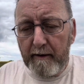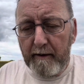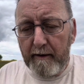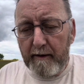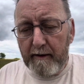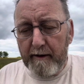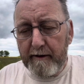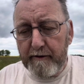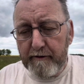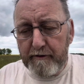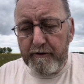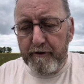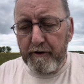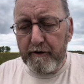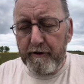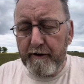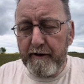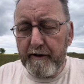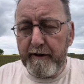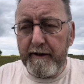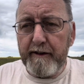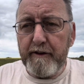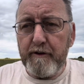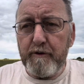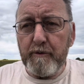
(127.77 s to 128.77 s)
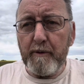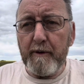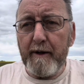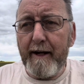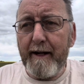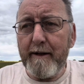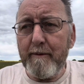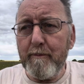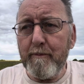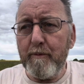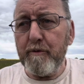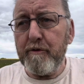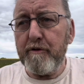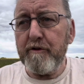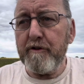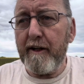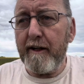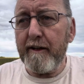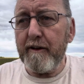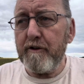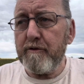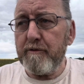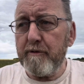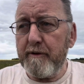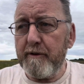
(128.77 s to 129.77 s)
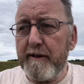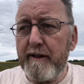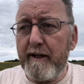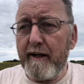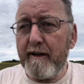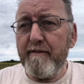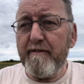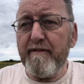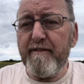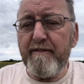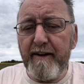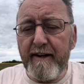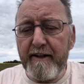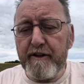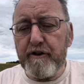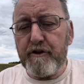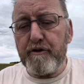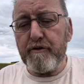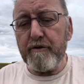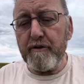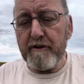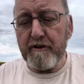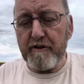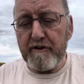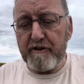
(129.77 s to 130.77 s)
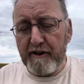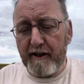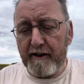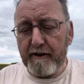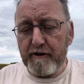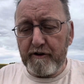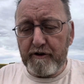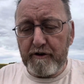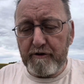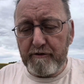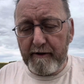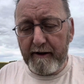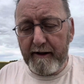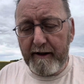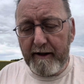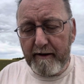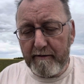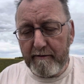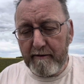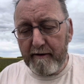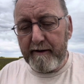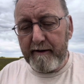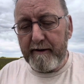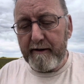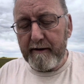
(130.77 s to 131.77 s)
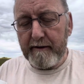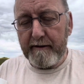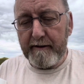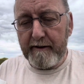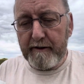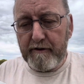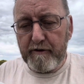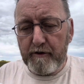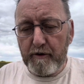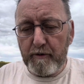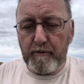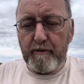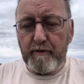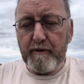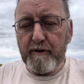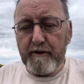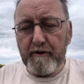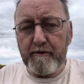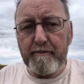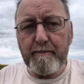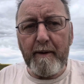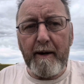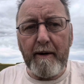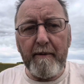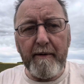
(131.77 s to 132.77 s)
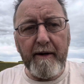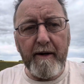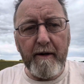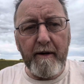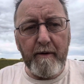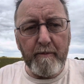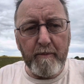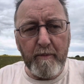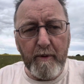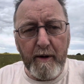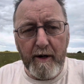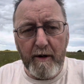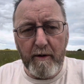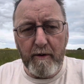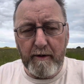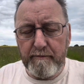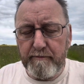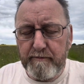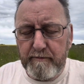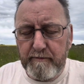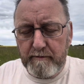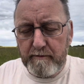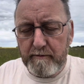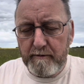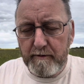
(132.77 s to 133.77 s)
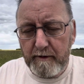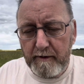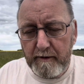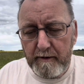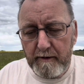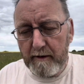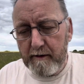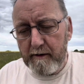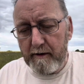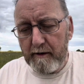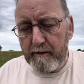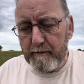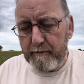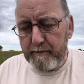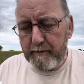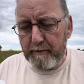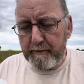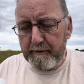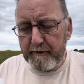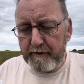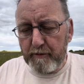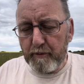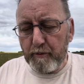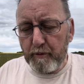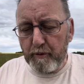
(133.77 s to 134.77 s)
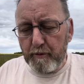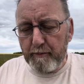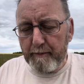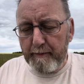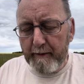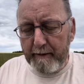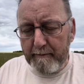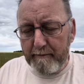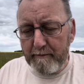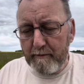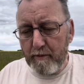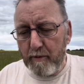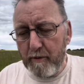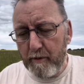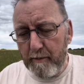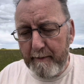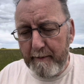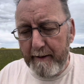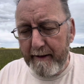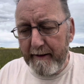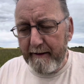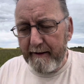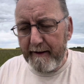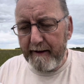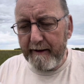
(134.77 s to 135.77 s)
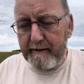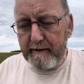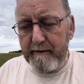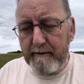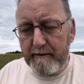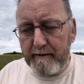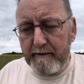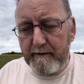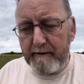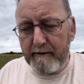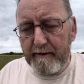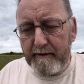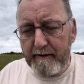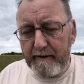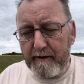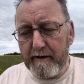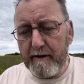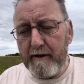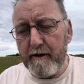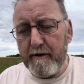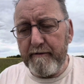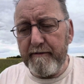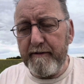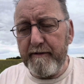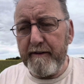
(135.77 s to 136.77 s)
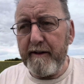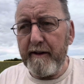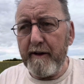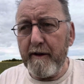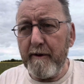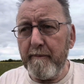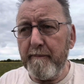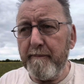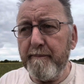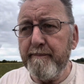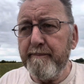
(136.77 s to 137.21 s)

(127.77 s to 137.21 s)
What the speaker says: and turning it into an animal sanctuary and veteran sanctuary, right? These two things marry up well. I'll probably talk more about that in another video.